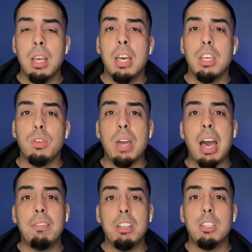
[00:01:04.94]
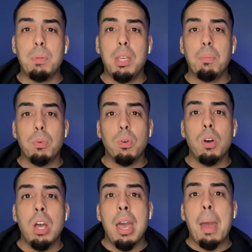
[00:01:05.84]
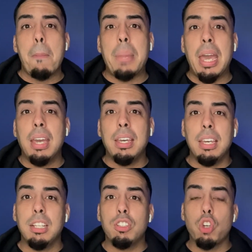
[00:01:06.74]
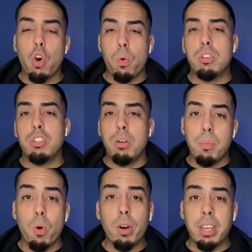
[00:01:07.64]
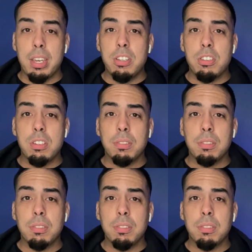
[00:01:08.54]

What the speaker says: you have these people paying towards your mortgage.